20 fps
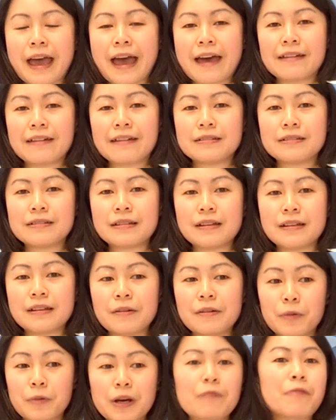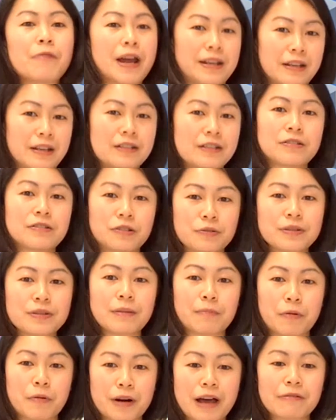And we are ready to
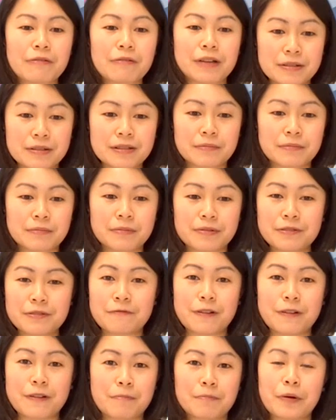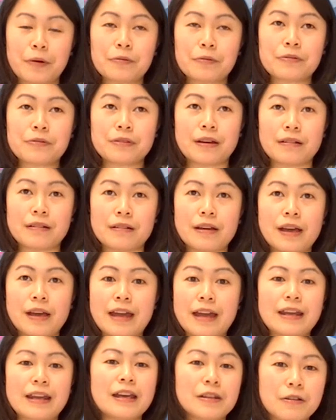support our customers from both an
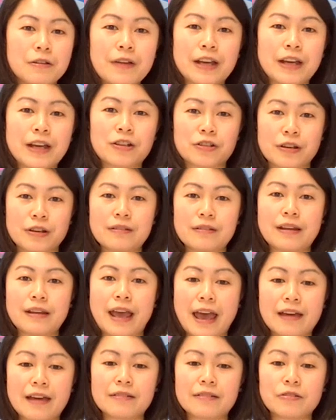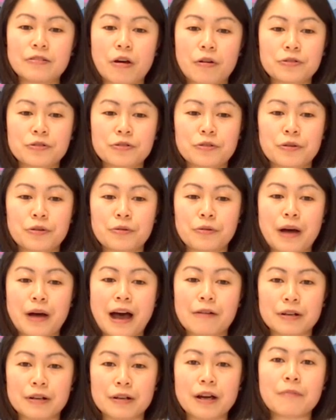innovation and also
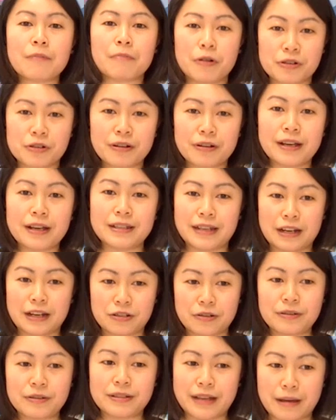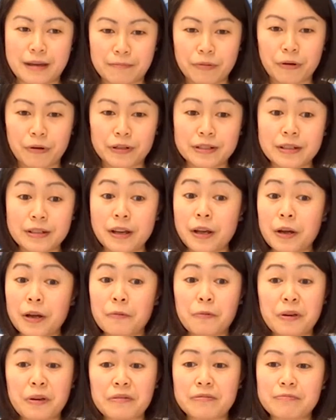our commercialization standpoint.
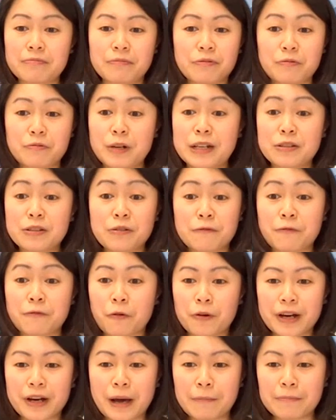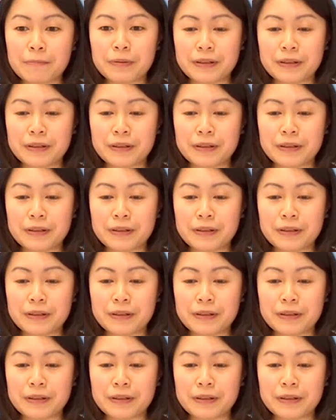With 3 to 4